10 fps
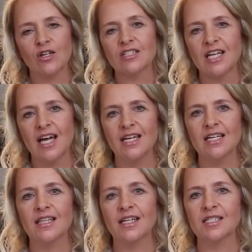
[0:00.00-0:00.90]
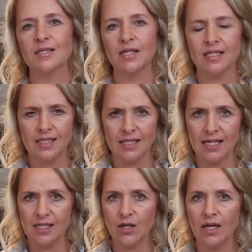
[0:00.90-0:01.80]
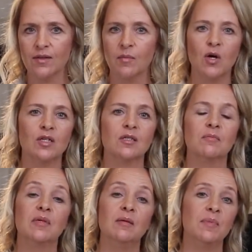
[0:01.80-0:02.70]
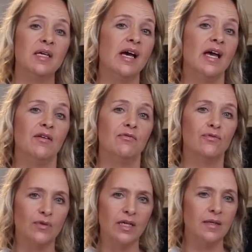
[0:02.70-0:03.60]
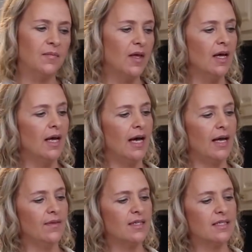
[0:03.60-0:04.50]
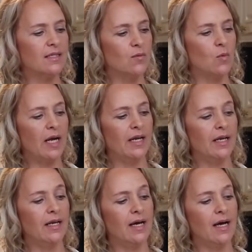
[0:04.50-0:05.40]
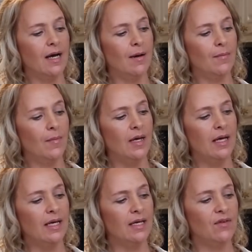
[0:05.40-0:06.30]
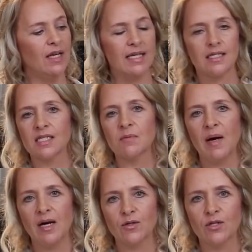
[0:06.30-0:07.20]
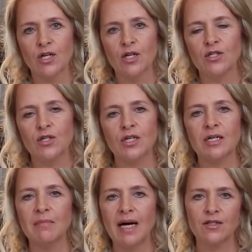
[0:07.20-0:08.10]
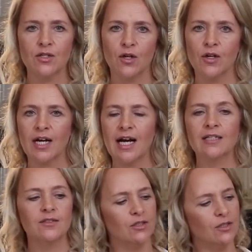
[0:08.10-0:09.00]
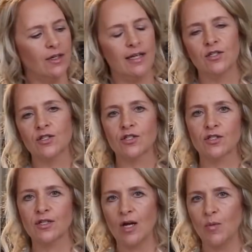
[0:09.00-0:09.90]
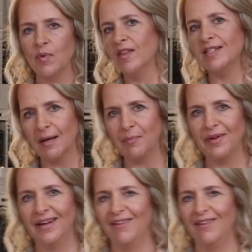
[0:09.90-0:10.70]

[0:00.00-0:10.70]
container that says at the bottom BPA-free, and this one even has a spout, so you can mount it on a counter and just open the tap and